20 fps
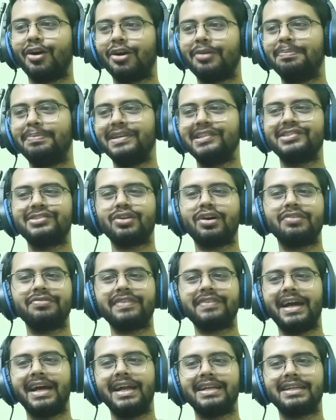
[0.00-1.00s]
got pissed
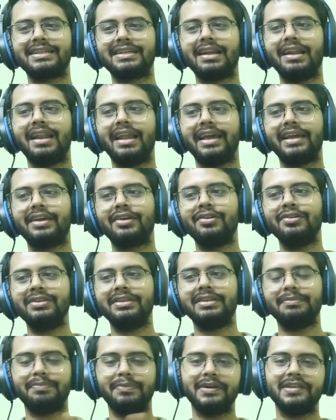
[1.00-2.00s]
off at, like, you know,
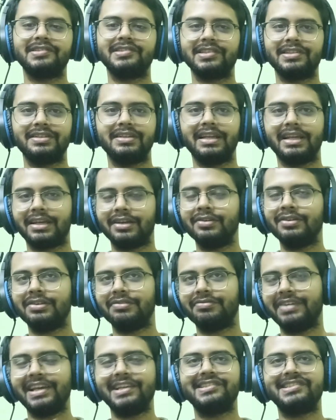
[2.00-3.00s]
the person, like, you know,
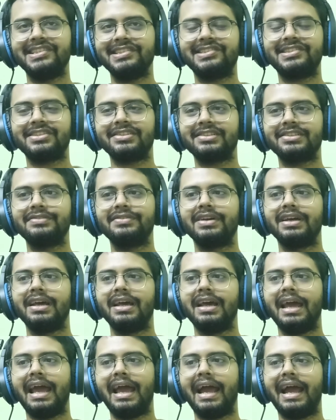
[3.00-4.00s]
the fake sister,
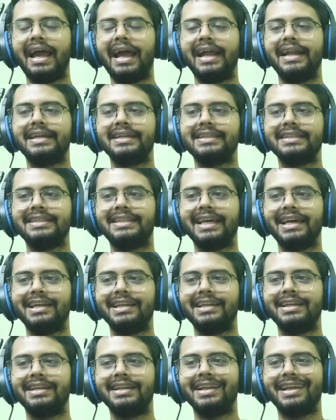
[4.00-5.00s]
and
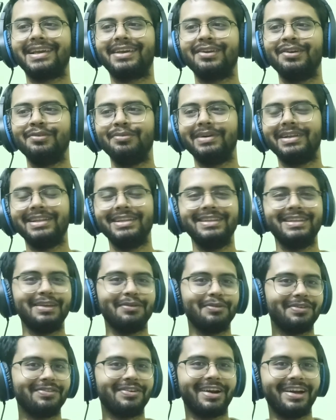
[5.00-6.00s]
then, like, you know, when
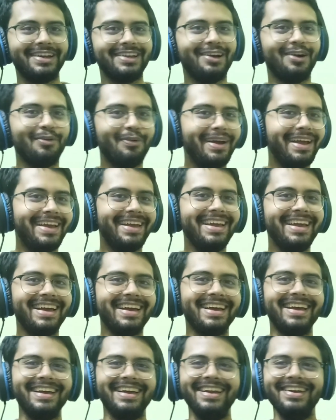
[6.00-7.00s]
they were running
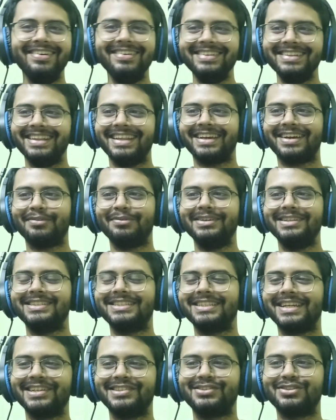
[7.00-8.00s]
away, you know, like, when
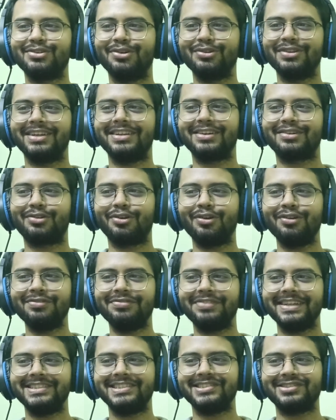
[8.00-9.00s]
she gets to know that the
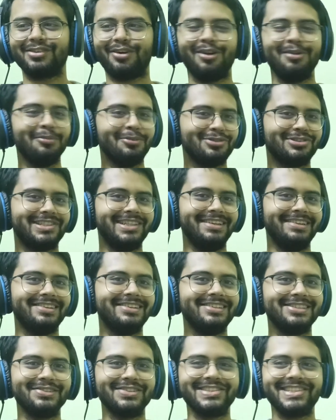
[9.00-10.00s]
chronophage is almost
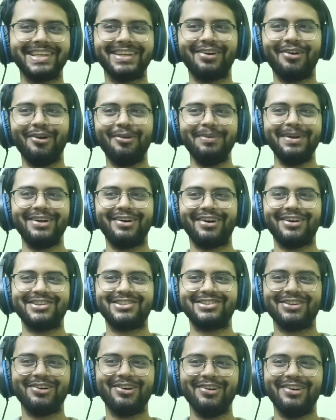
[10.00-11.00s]
here, she was like, oh my
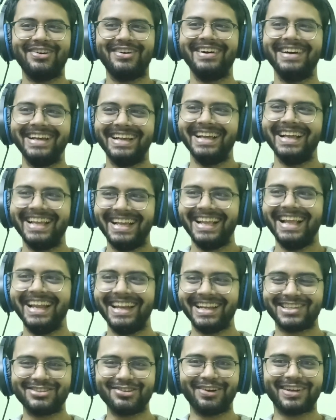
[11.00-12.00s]
god, so
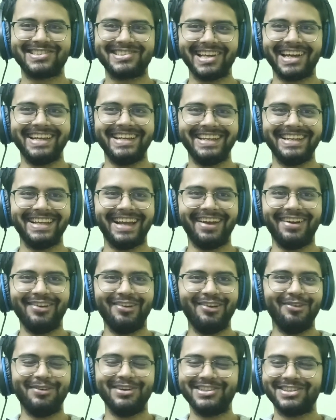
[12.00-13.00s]
like, so exciting, I
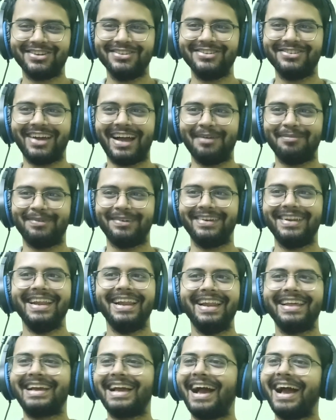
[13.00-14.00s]
don't know what's going to happen.
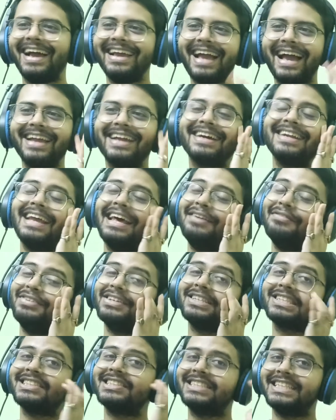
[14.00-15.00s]
Like, I can
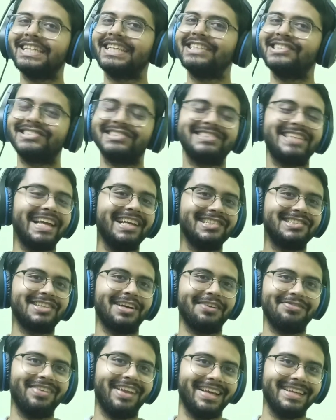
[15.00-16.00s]
envision Shiki saying
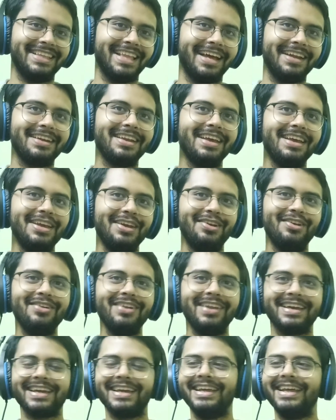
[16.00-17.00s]
stuff like that, you
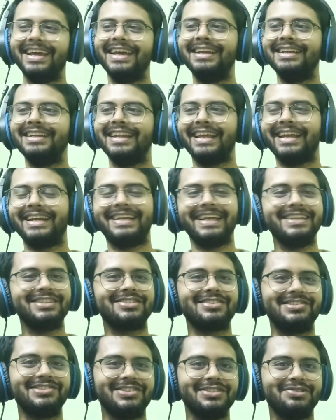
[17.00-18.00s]
know, like, in like
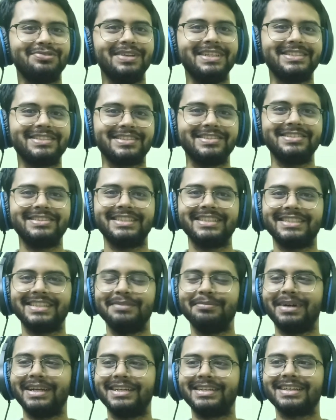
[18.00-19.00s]
dangerous situation,
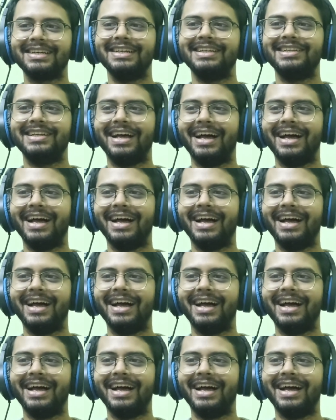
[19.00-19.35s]
Shiki might